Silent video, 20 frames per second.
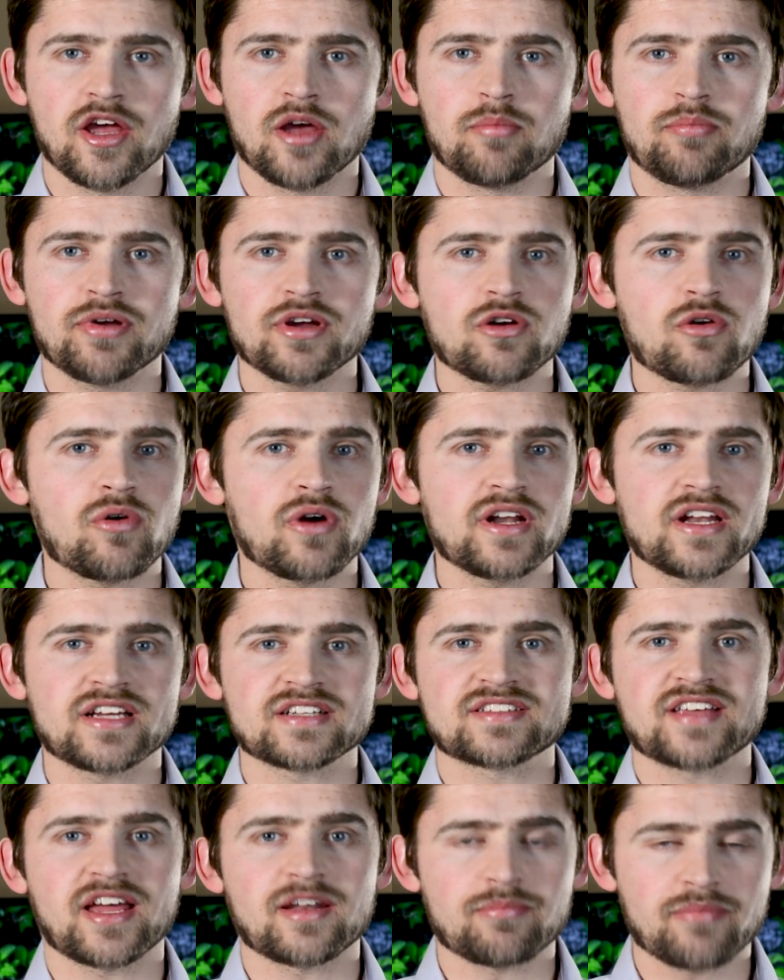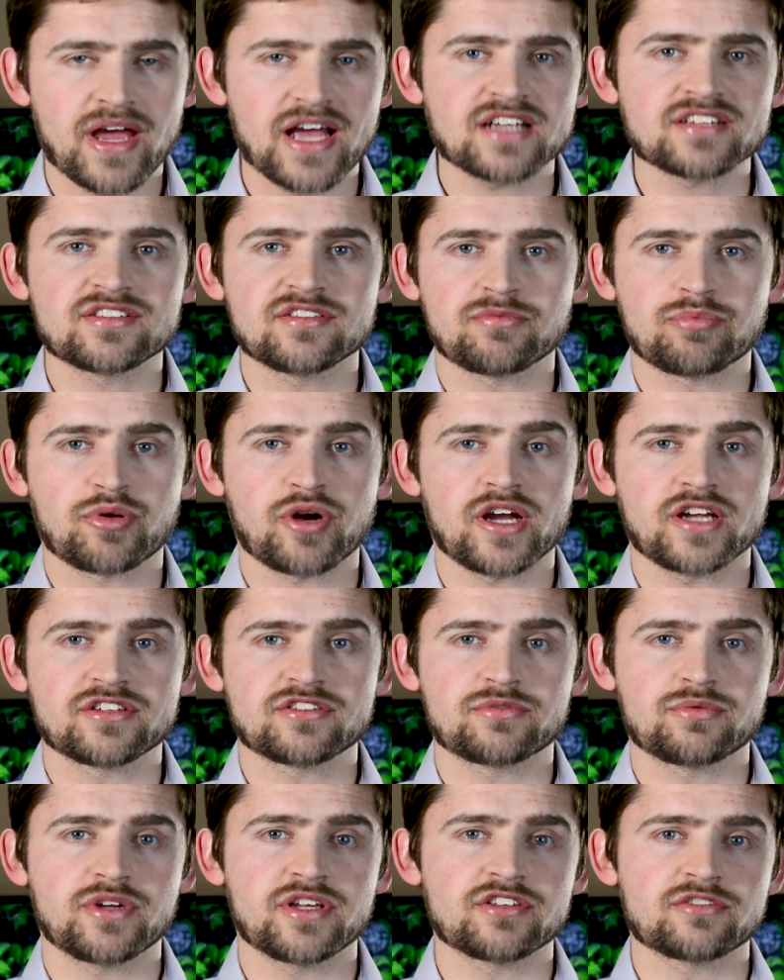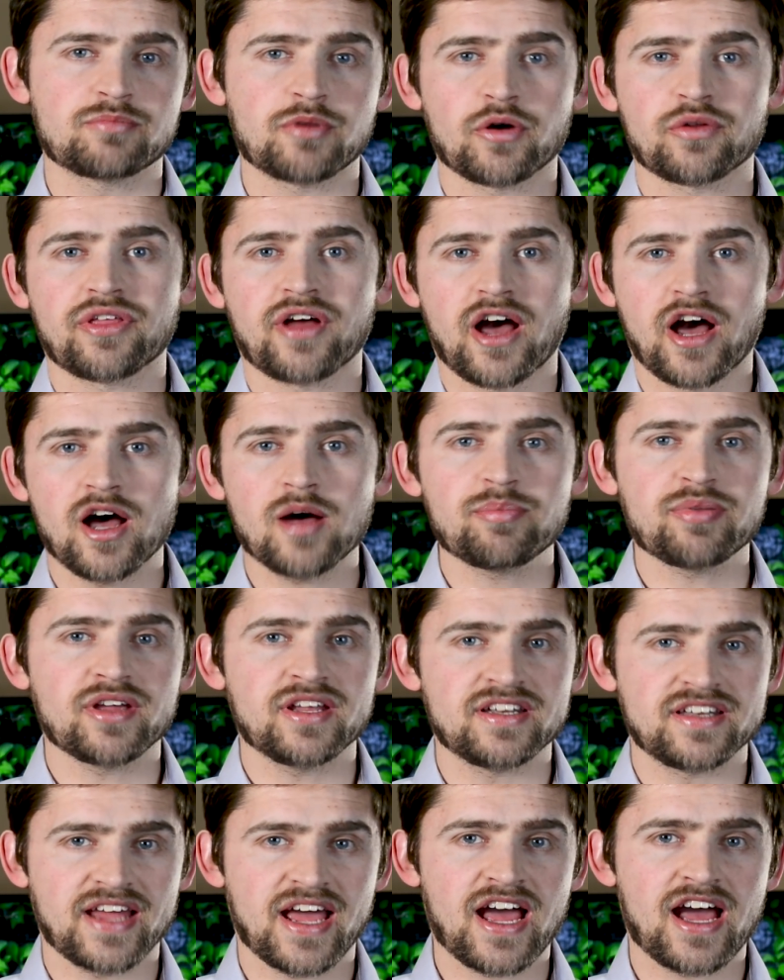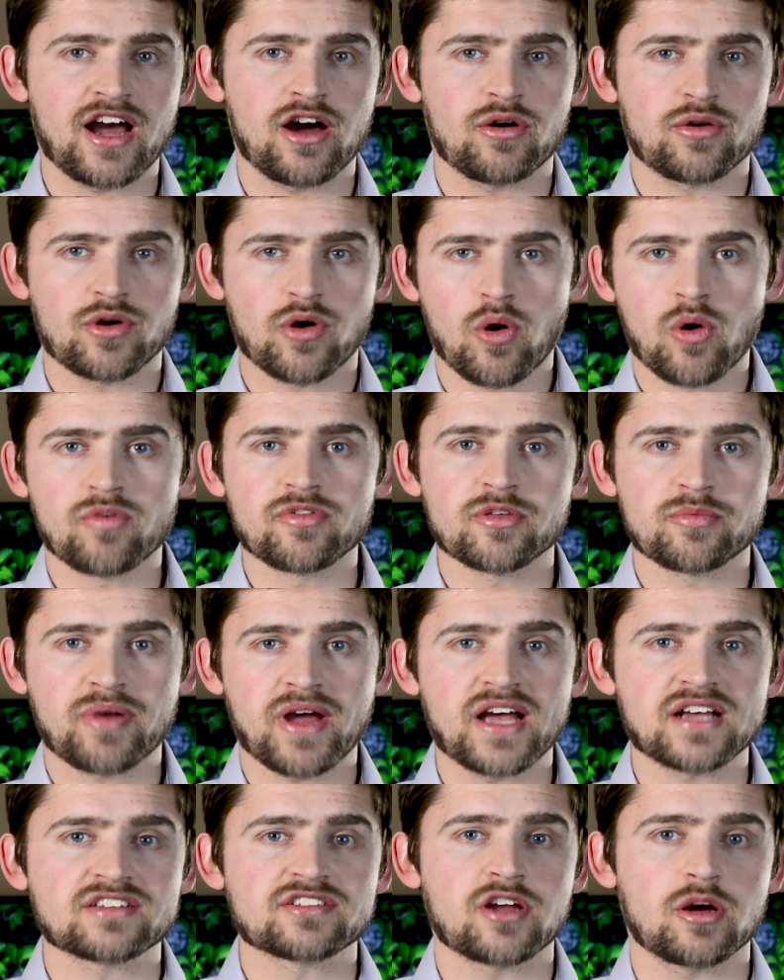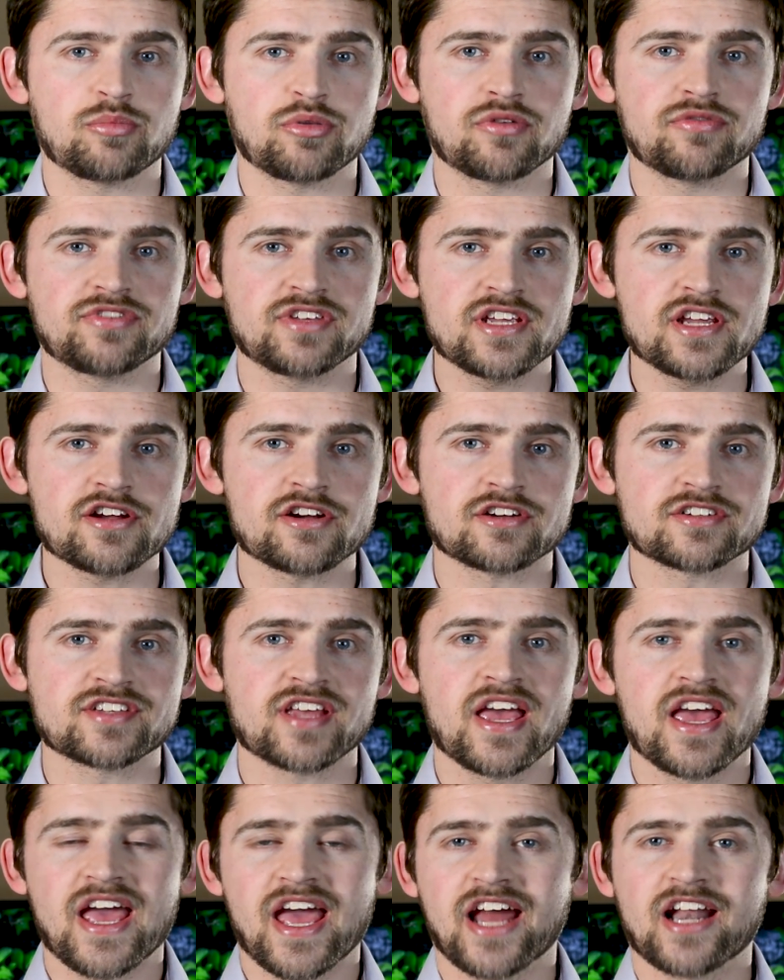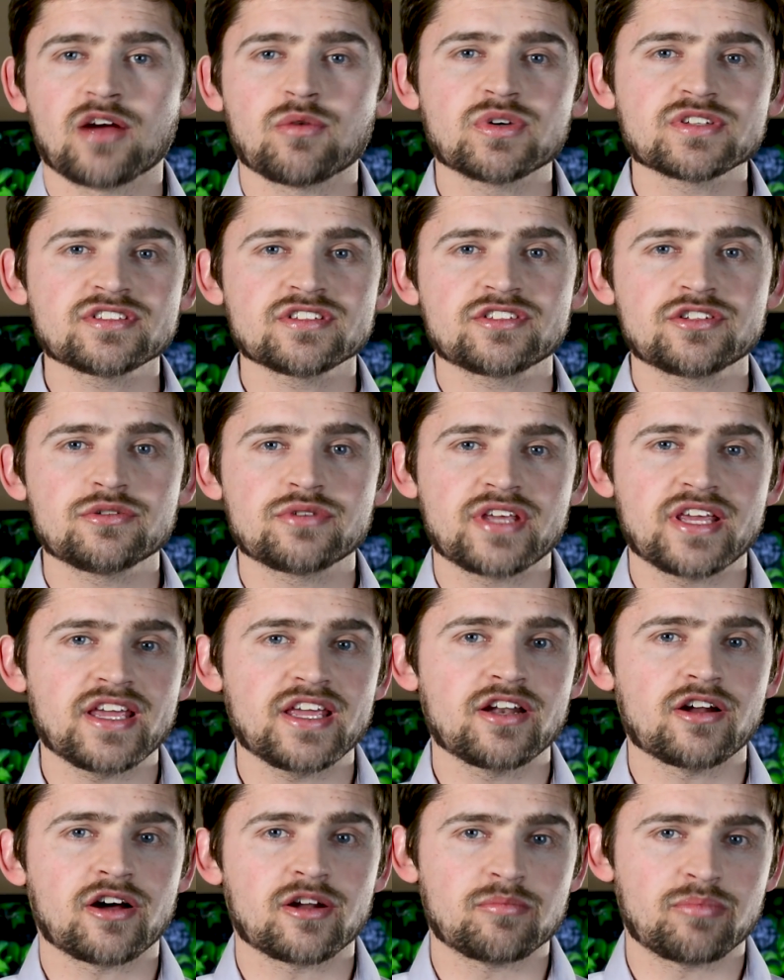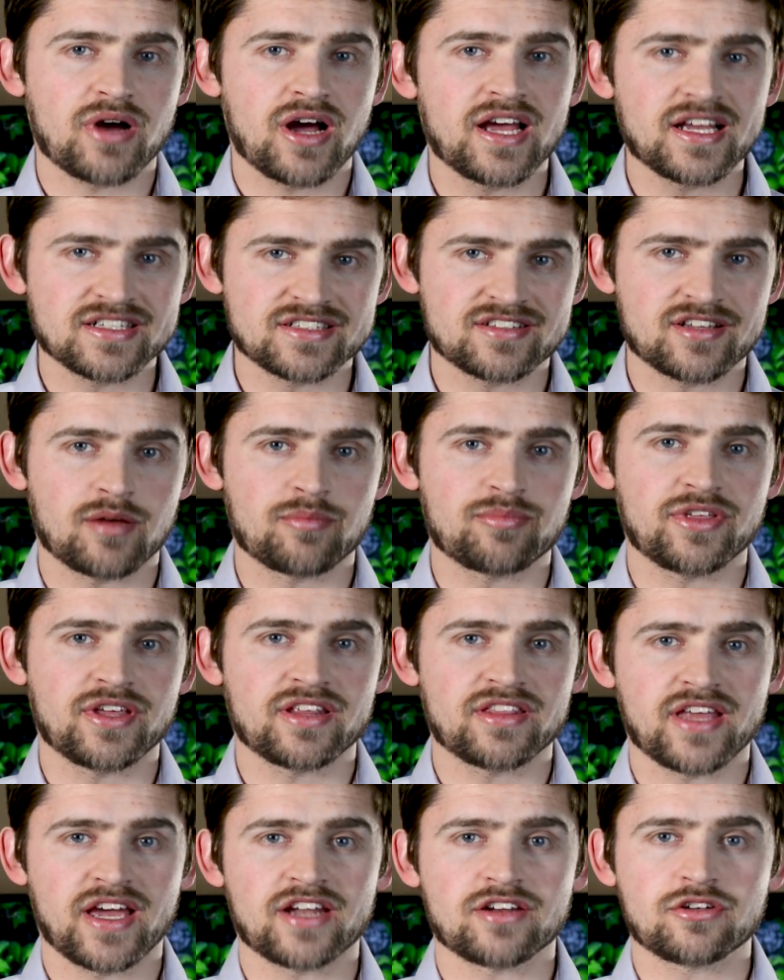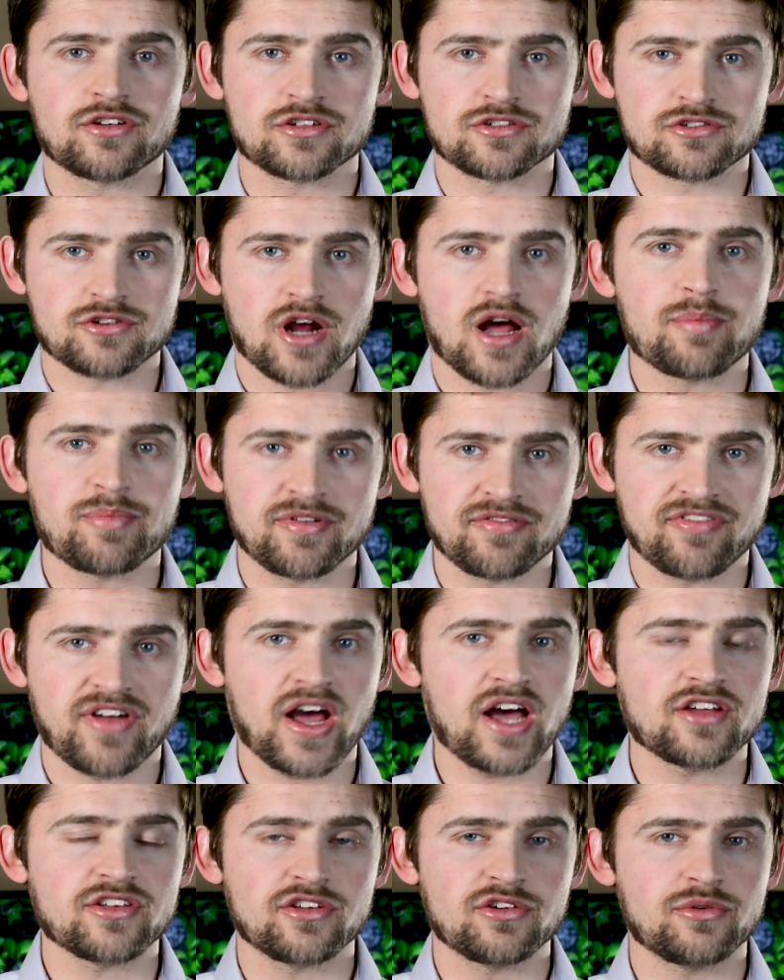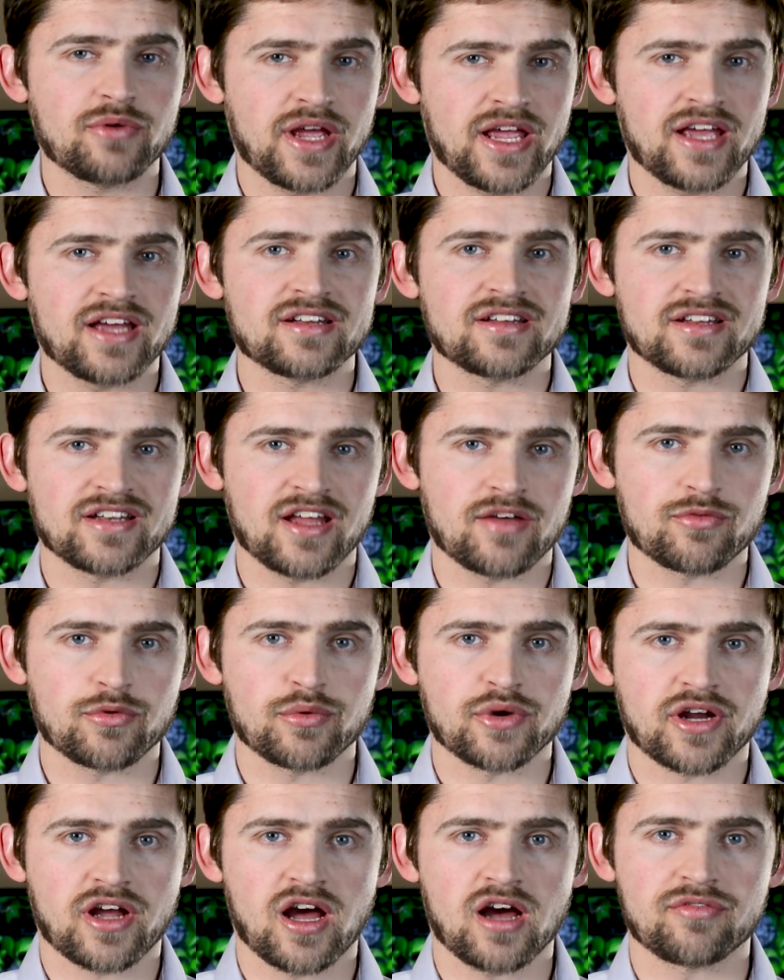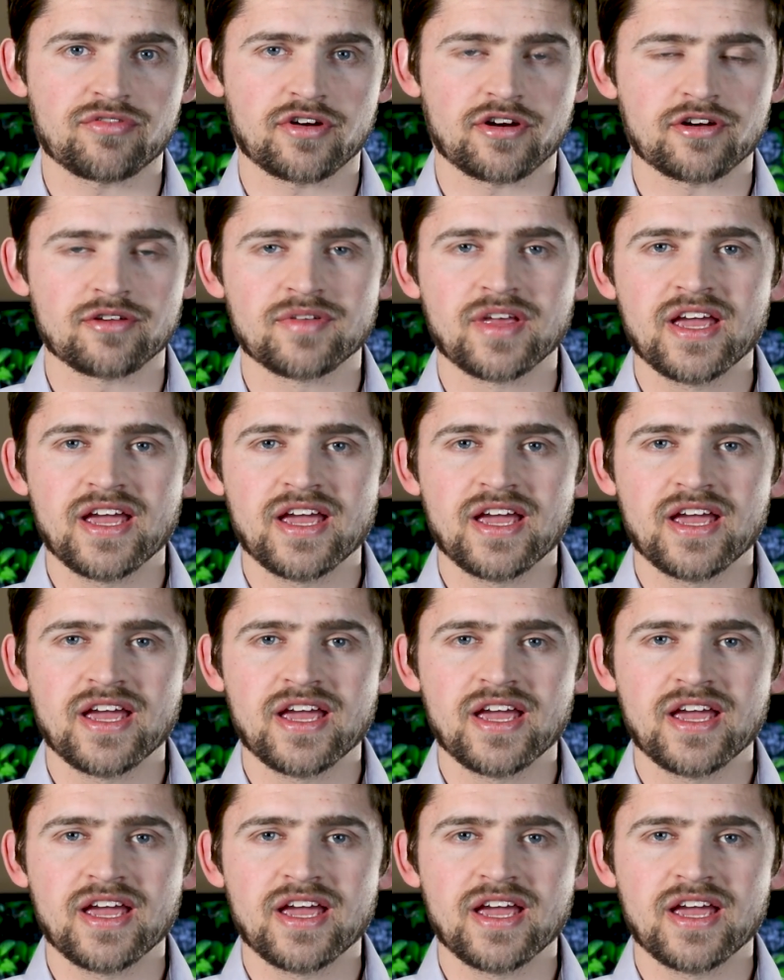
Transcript: Bitcoin has had massive price swings both up and down over the past couple of years, and I wasn't too keen on buying something that could drop in value and never recover.